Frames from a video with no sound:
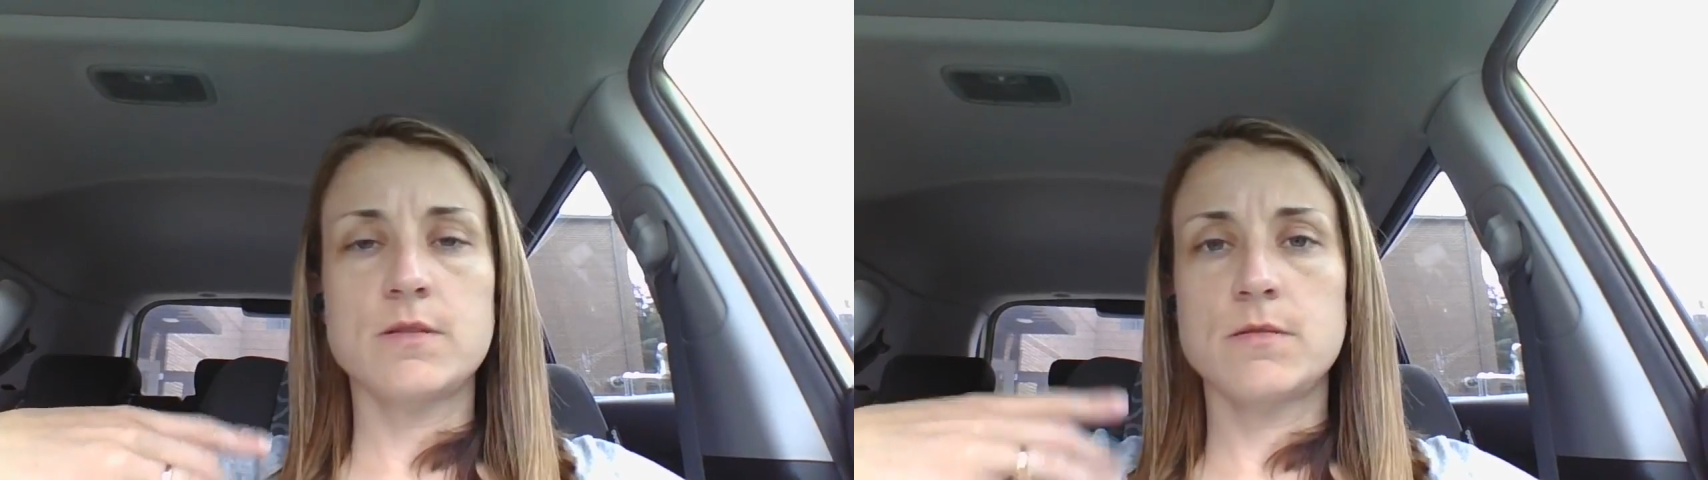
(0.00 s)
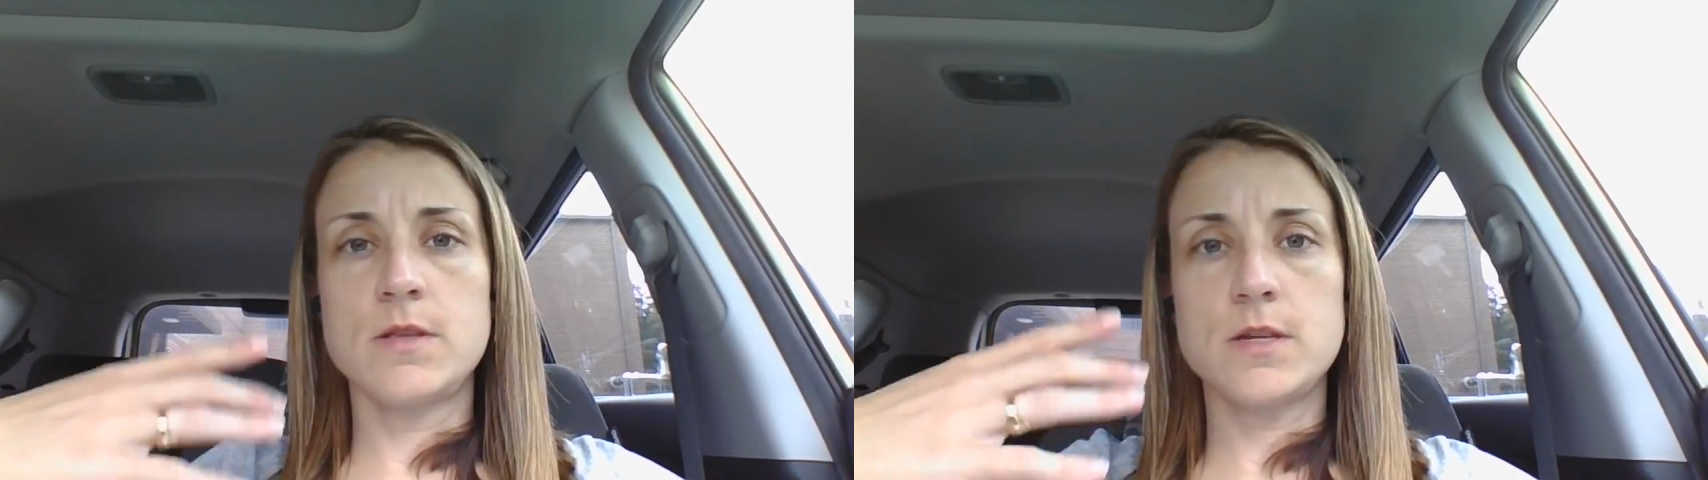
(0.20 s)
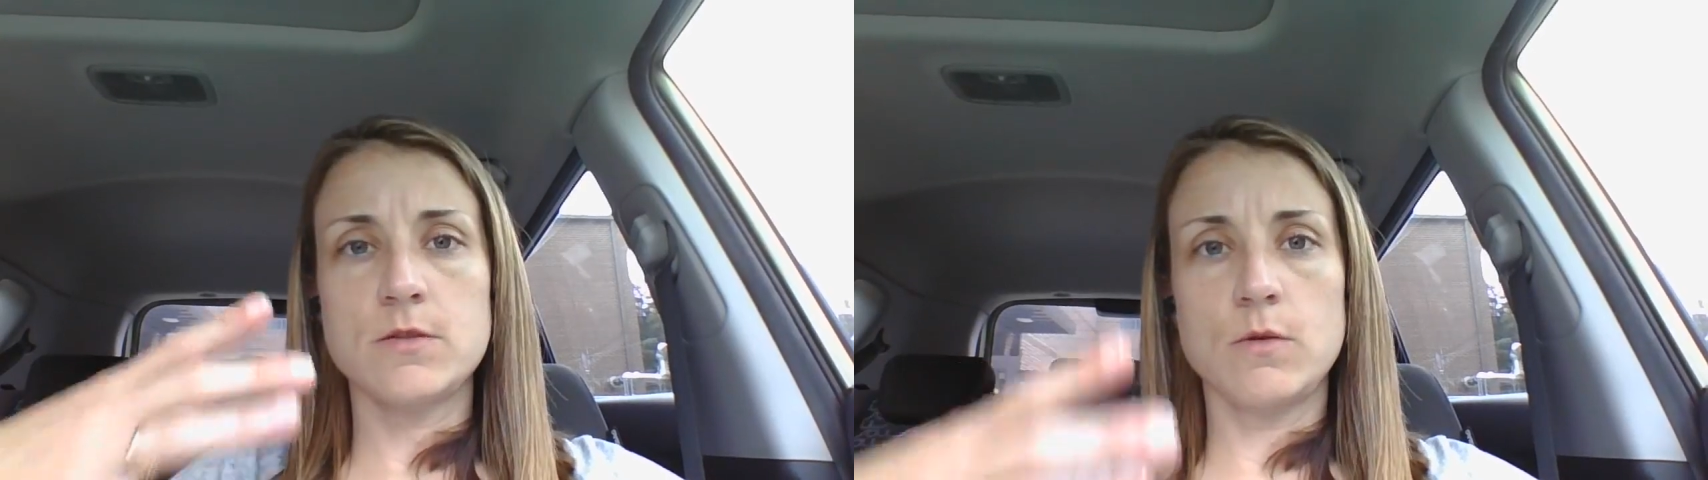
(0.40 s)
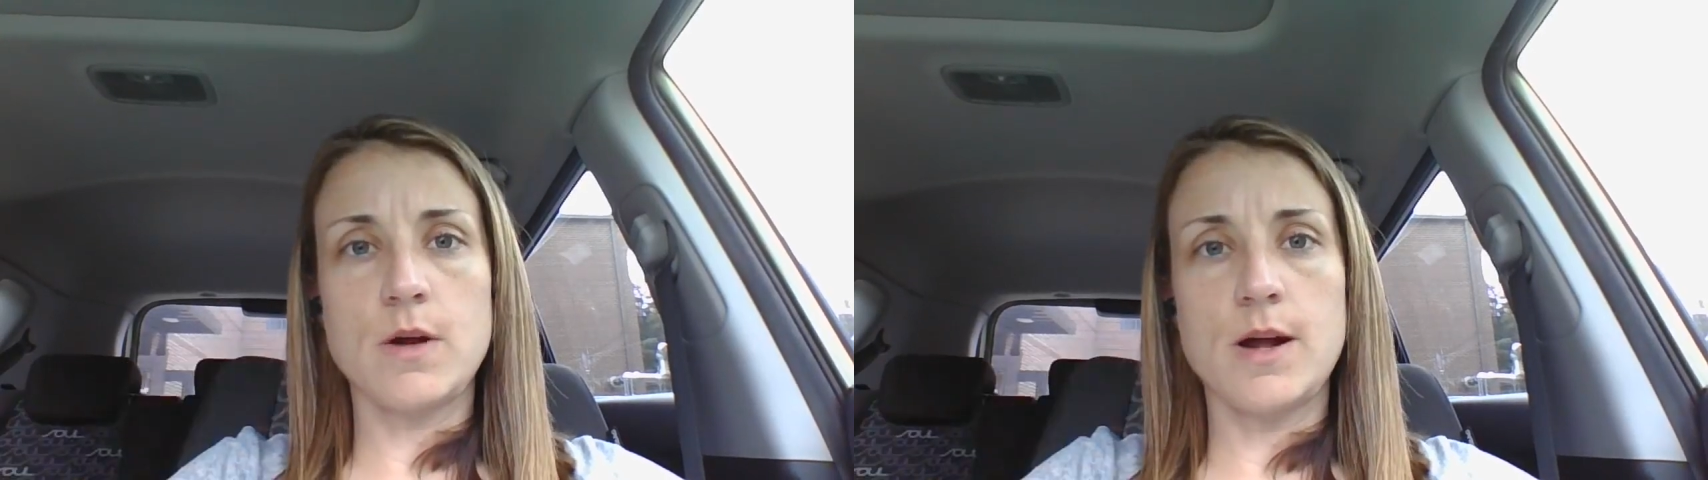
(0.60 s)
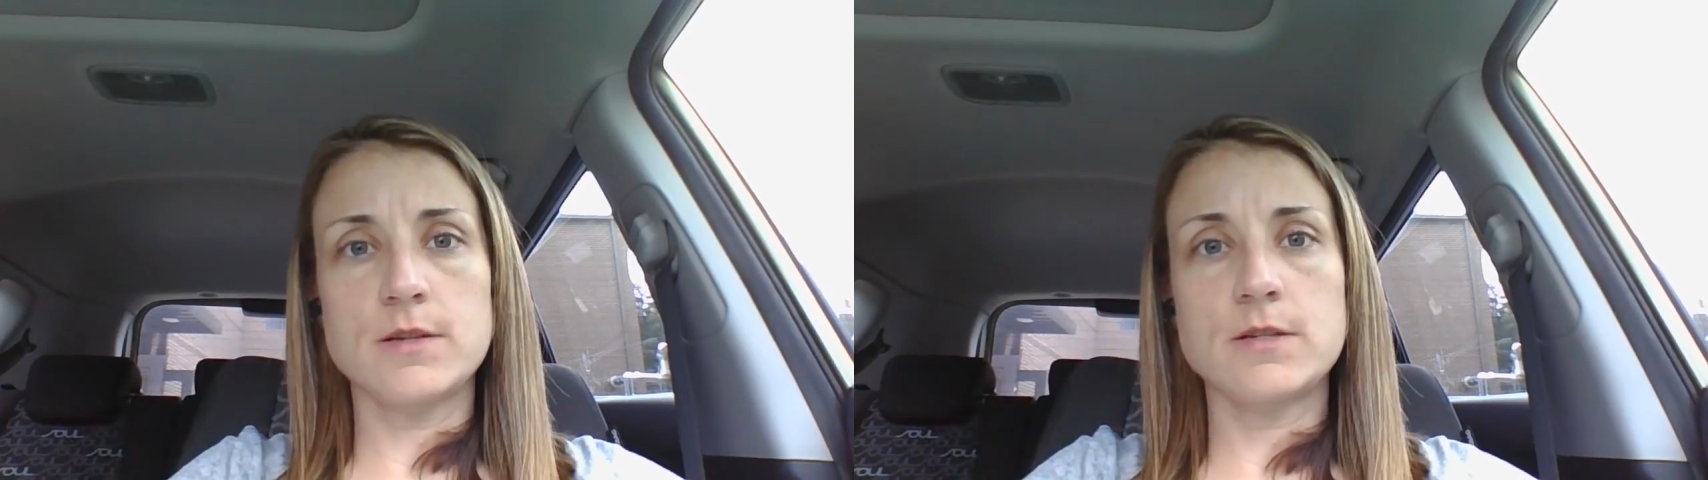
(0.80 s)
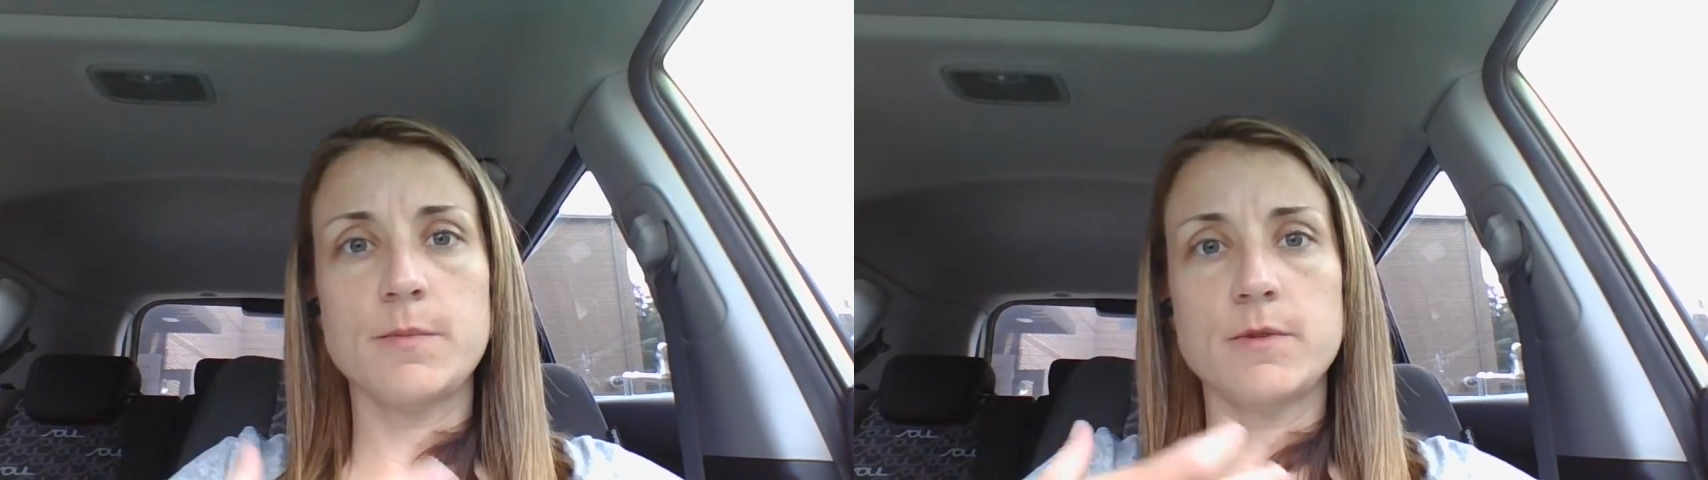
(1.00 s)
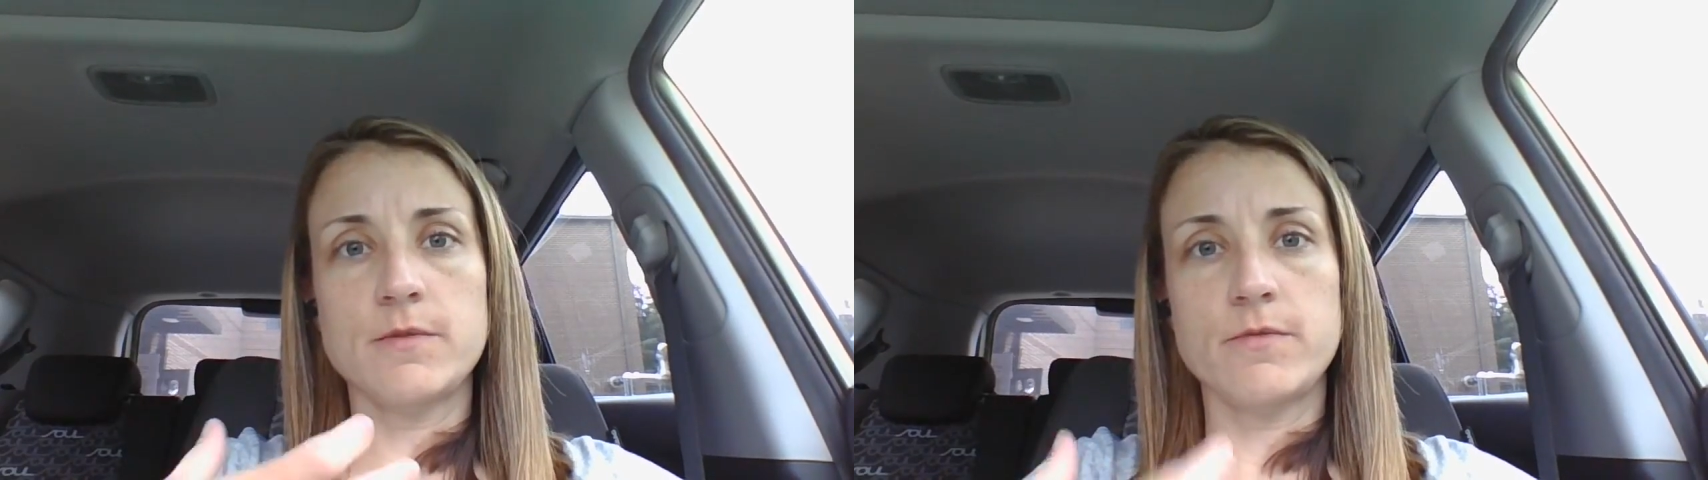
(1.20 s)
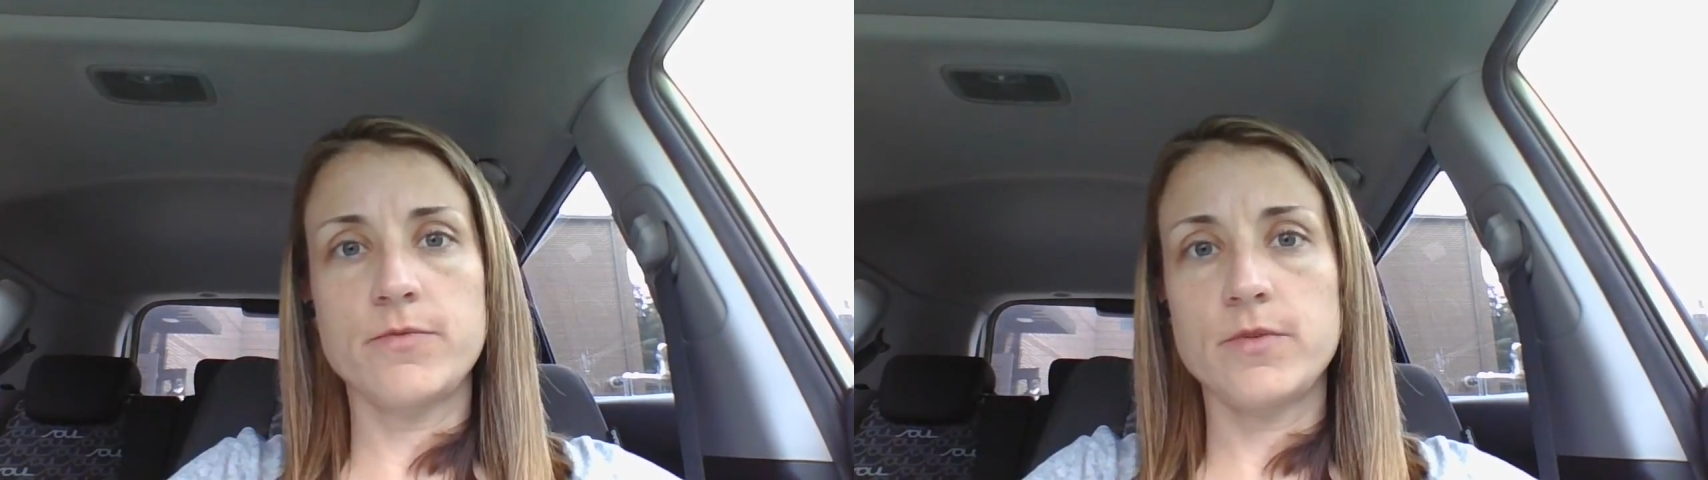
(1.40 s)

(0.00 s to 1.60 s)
this whole concept of